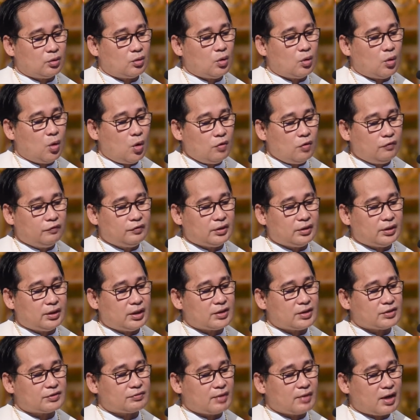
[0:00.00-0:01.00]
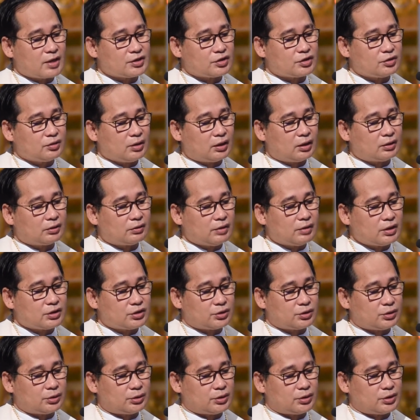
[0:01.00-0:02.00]
over his rational
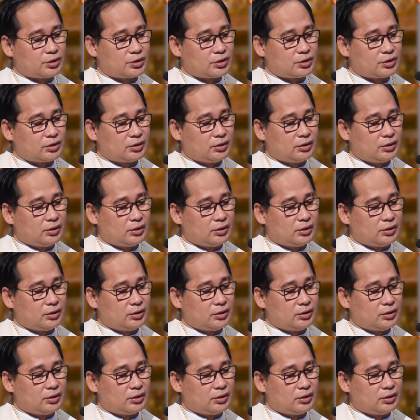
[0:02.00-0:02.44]
creatures,